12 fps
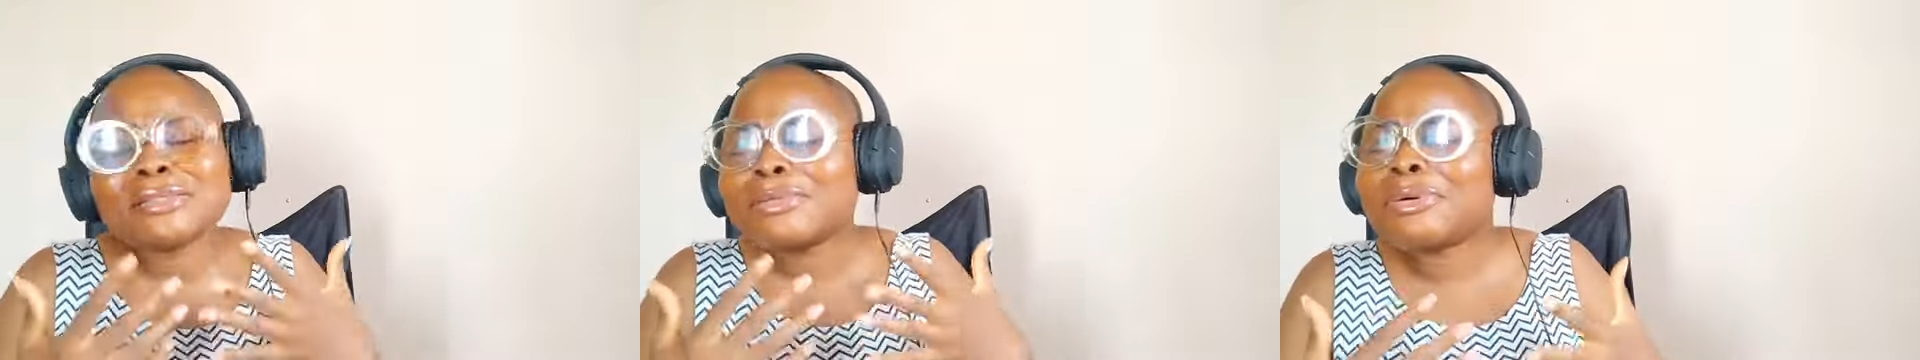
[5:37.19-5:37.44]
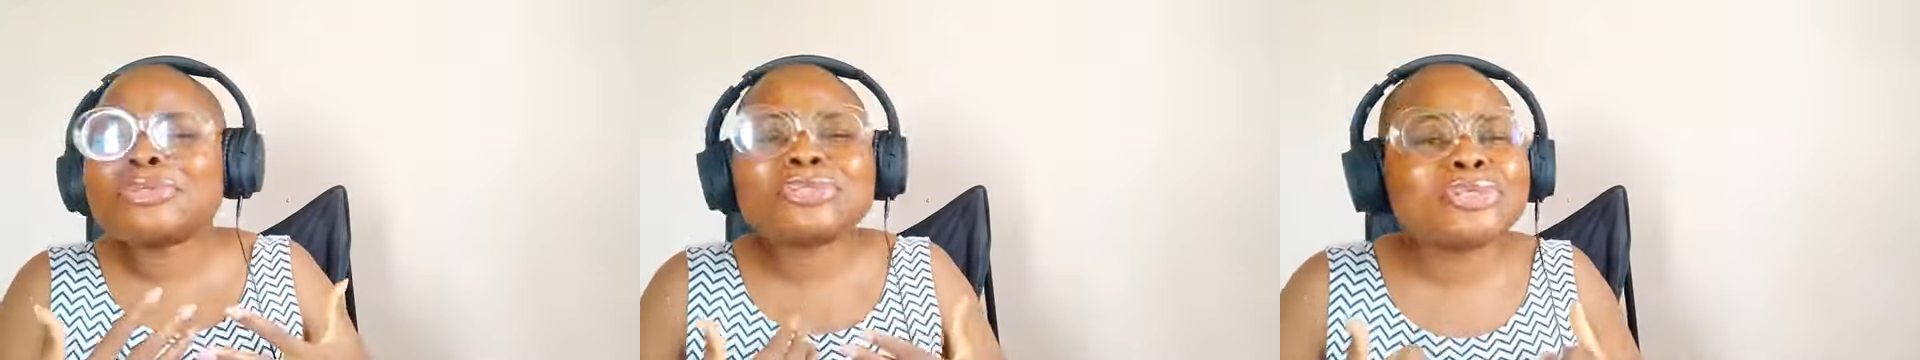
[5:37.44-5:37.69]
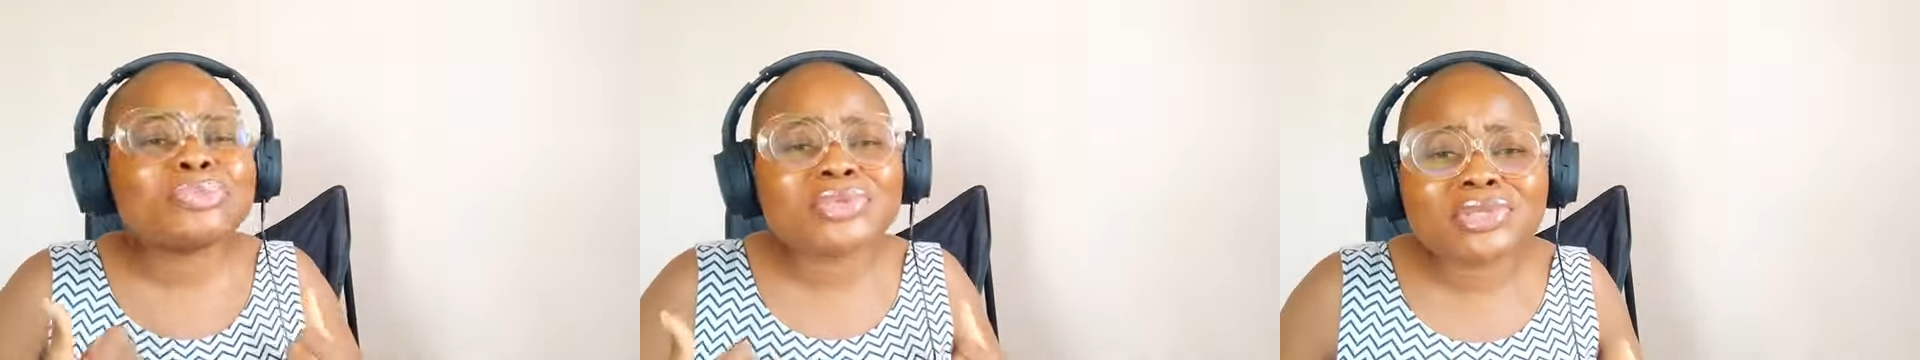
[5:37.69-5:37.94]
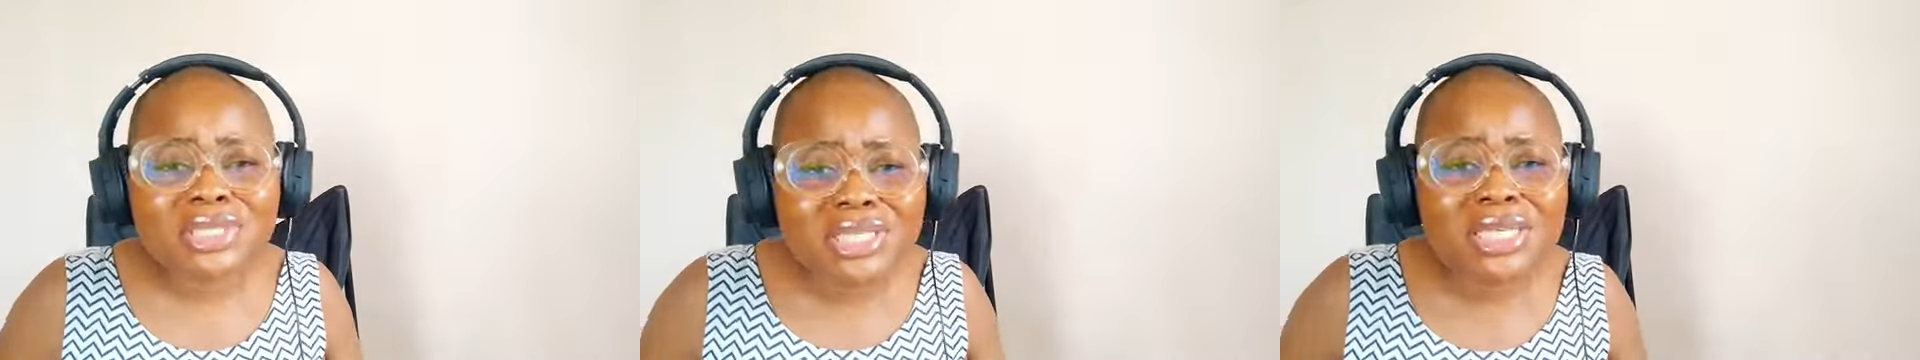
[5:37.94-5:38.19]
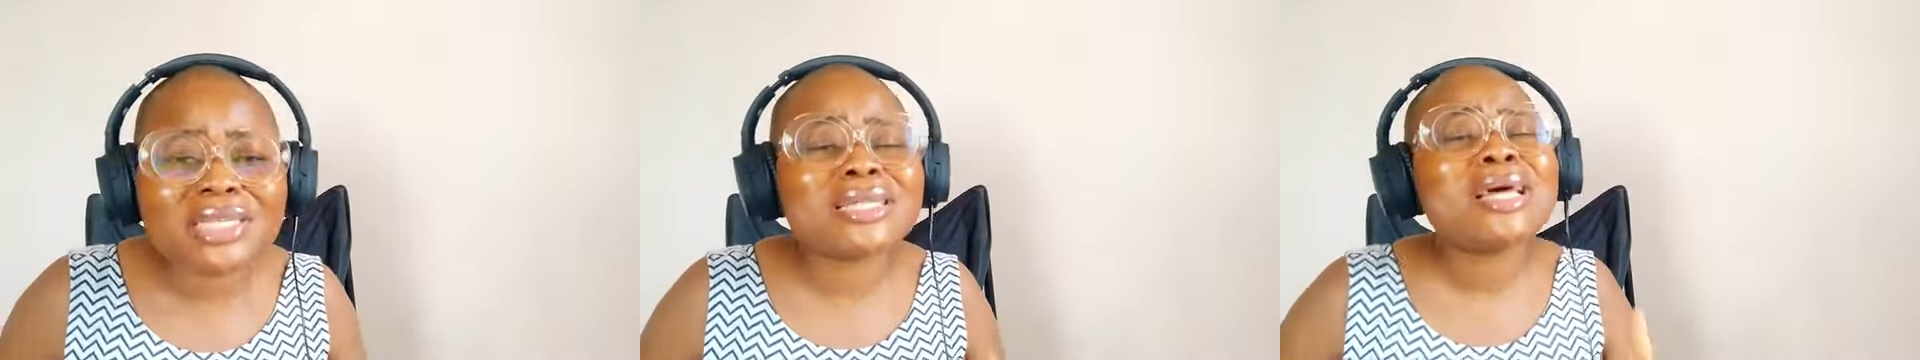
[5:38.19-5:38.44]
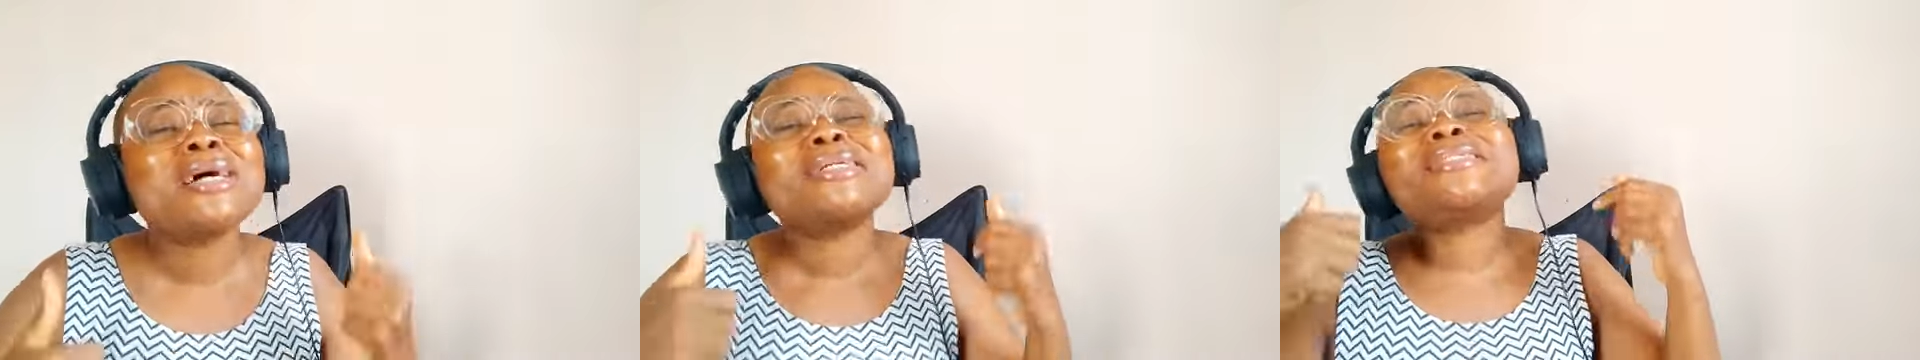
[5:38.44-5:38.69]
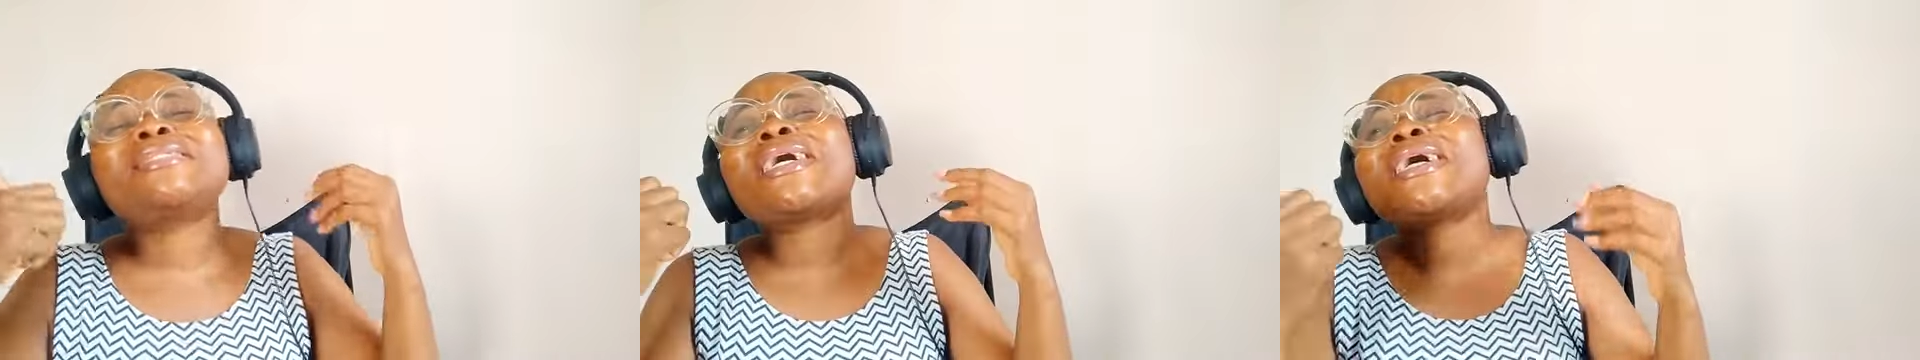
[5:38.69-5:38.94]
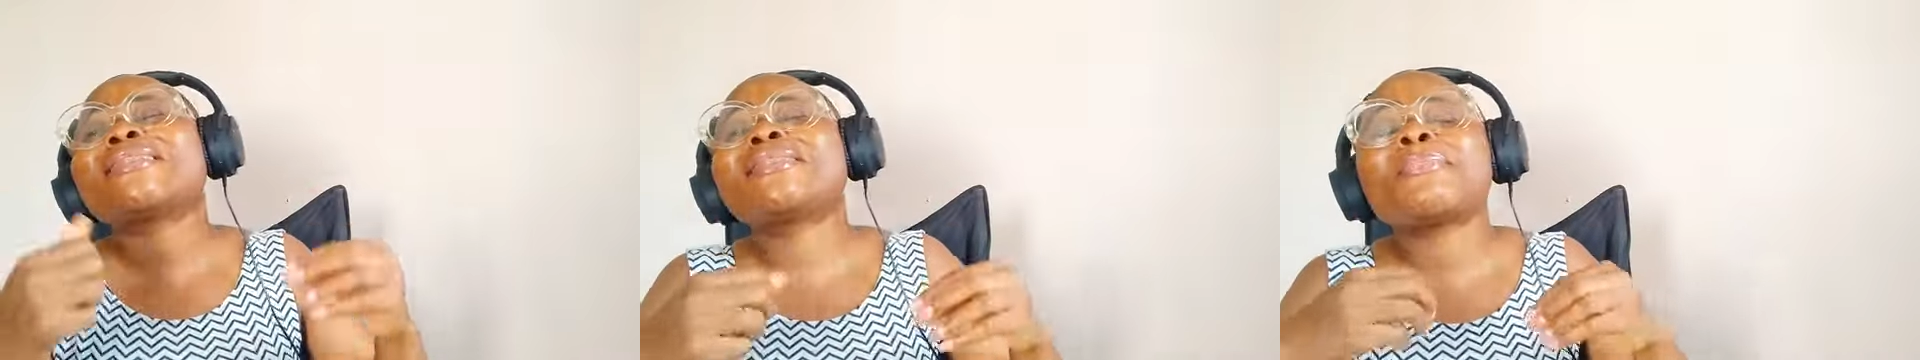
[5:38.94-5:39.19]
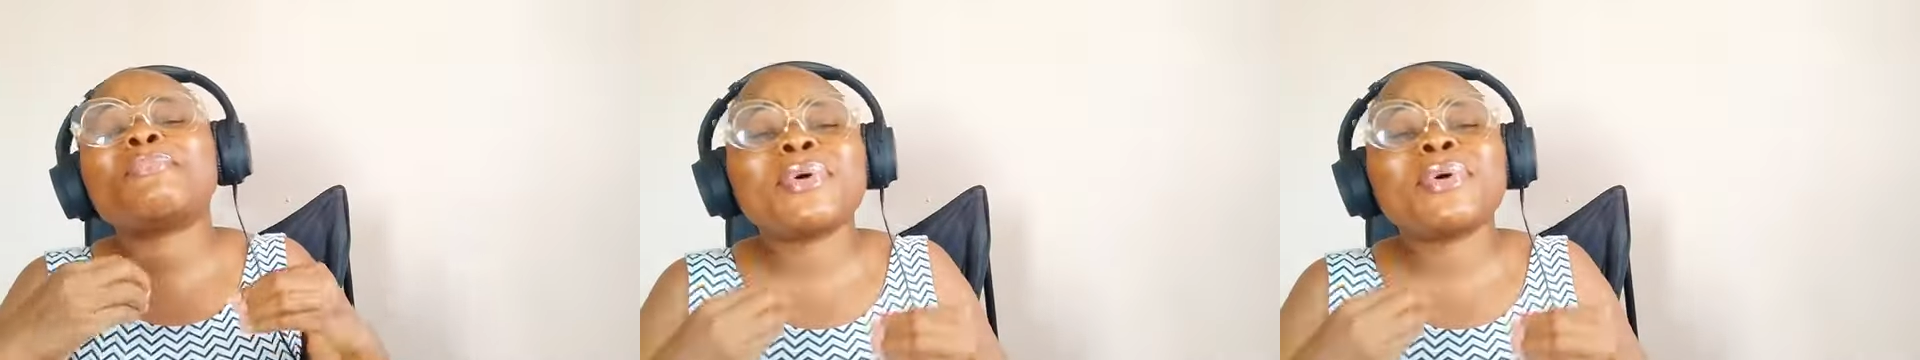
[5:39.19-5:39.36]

Country musicians, they are the